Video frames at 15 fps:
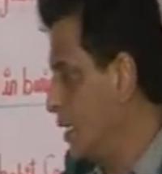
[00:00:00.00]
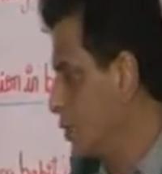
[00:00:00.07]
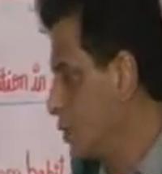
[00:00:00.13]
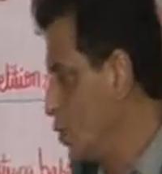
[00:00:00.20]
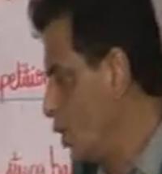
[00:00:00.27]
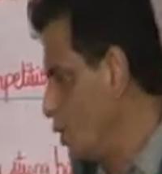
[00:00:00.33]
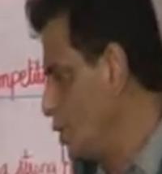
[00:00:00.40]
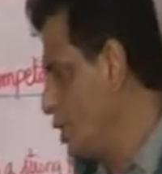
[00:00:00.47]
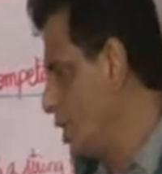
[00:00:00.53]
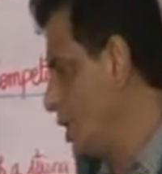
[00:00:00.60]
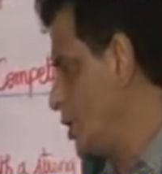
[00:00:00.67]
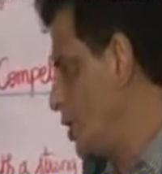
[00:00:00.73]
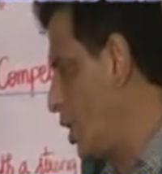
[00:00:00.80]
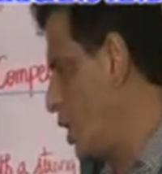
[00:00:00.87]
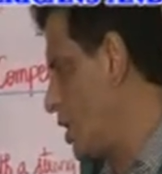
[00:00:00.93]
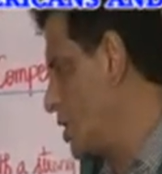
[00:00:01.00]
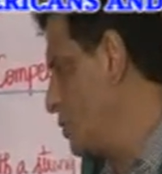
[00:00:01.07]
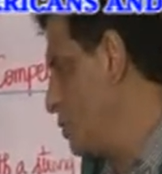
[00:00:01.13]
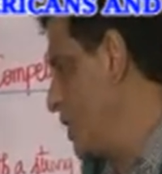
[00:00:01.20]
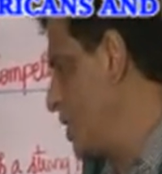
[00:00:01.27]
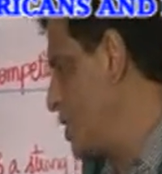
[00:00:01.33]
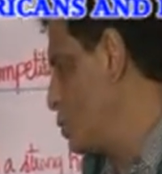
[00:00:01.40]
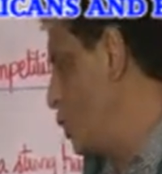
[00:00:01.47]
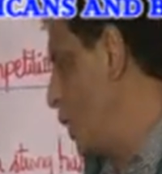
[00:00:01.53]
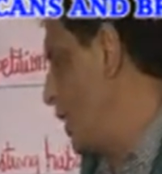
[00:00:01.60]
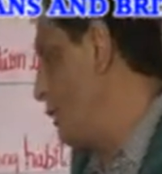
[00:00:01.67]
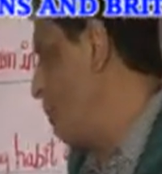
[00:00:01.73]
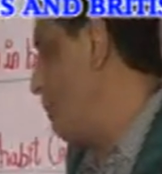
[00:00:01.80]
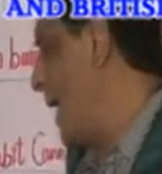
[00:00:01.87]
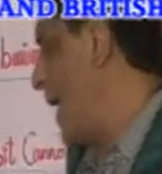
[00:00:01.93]
Go to the dogs means
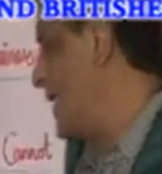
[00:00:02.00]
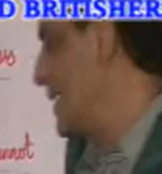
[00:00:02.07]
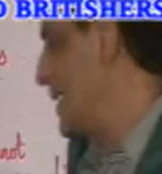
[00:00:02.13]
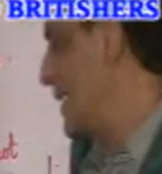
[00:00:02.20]
very bad